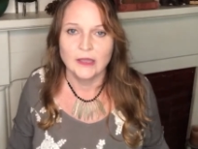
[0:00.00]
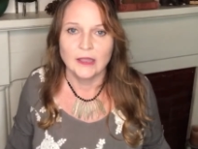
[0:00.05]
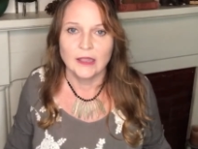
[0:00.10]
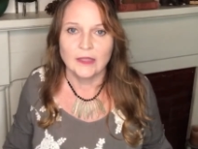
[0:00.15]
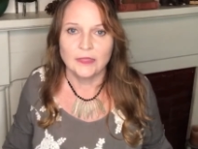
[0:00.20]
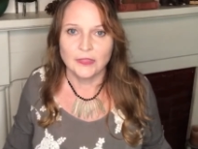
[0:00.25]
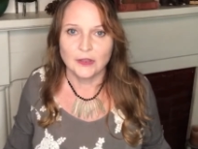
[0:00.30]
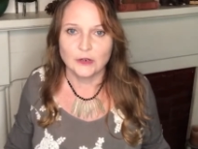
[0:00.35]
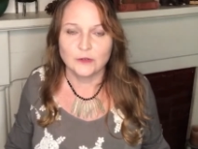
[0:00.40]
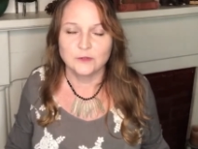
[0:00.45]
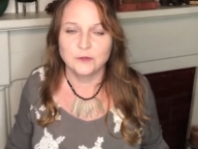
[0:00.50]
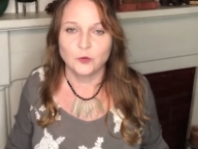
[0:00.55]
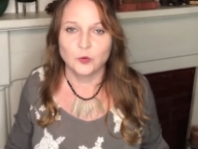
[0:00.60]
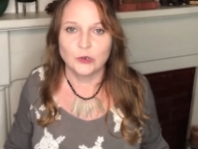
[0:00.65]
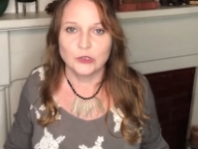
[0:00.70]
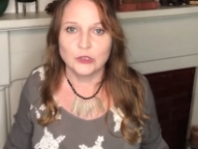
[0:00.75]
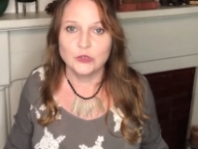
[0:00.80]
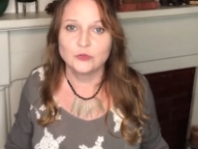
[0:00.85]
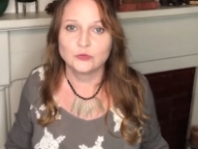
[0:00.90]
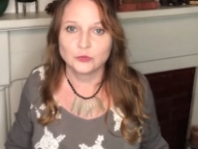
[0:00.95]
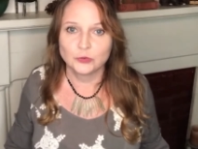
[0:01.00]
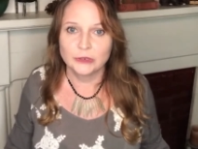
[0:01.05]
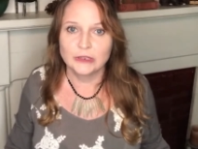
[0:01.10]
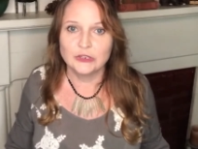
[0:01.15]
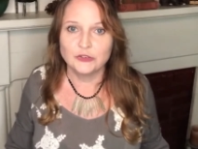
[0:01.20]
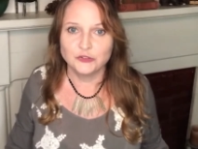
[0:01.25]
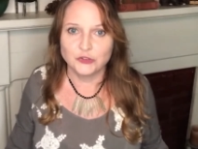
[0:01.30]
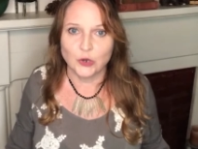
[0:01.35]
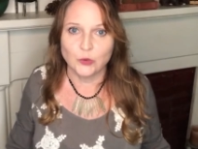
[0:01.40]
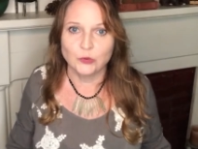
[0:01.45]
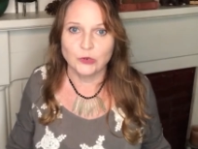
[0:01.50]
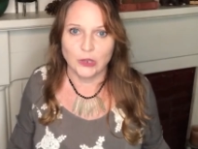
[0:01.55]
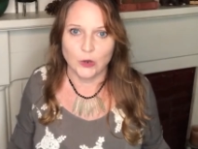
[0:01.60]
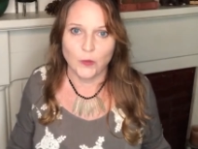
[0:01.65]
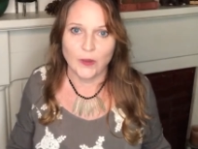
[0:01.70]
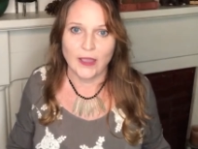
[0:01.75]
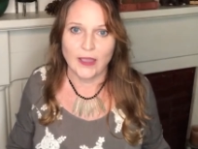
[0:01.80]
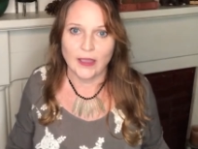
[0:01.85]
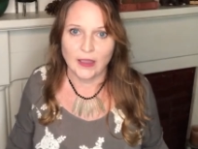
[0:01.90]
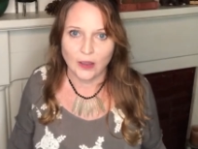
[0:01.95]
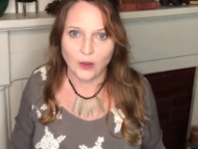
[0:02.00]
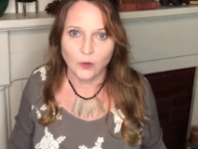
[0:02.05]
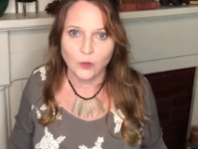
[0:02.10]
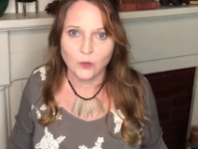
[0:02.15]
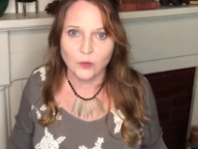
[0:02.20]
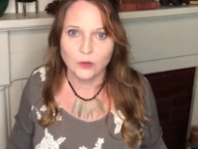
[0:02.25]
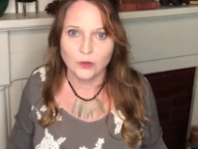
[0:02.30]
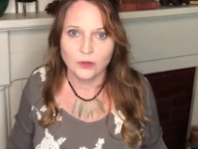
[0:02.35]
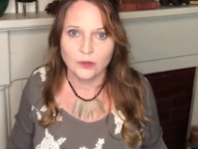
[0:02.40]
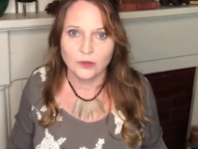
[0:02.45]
and therefore you really don't know how.